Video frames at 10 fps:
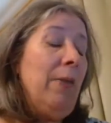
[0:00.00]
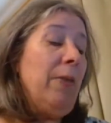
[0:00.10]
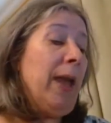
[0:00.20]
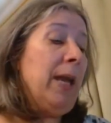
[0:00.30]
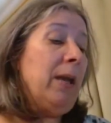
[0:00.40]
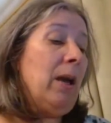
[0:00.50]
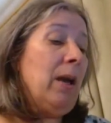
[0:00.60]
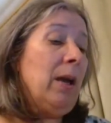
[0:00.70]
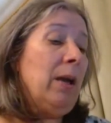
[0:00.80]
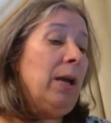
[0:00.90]
They
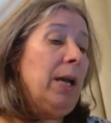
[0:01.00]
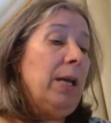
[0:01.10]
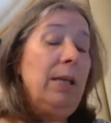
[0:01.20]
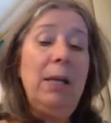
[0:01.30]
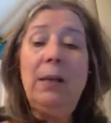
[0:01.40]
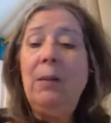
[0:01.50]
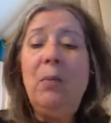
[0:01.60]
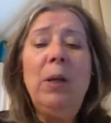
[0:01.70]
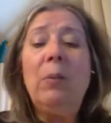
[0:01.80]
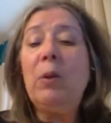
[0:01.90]

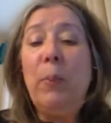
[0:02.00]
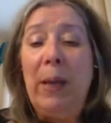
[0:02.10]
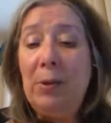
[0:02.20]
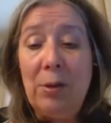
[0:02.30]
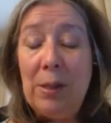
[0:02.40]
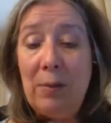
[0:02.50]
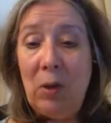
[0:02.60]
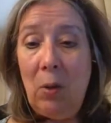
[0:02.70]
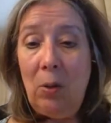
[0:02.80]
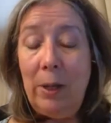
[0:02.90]
really were the patrons of
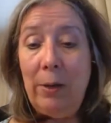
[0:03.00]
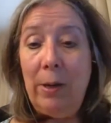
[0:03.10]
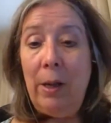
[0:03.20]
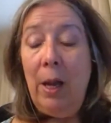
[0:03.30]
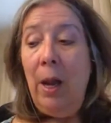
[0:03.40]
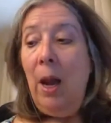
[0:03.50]
the whole area.